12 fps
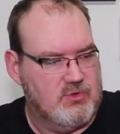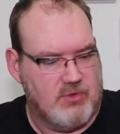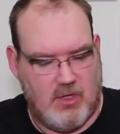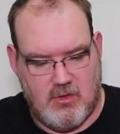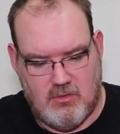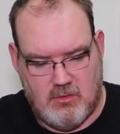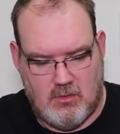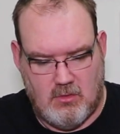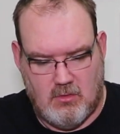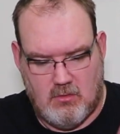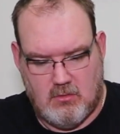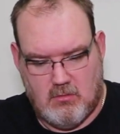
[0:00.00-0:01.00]
drone,
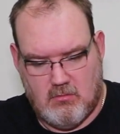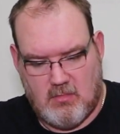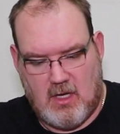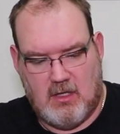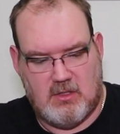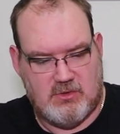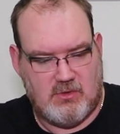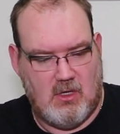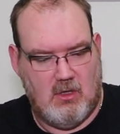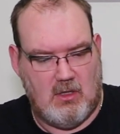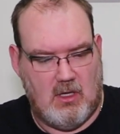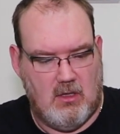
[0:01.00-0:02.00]
main
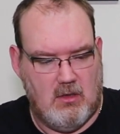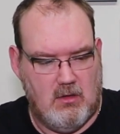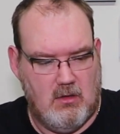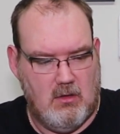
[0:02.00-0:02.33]
controller,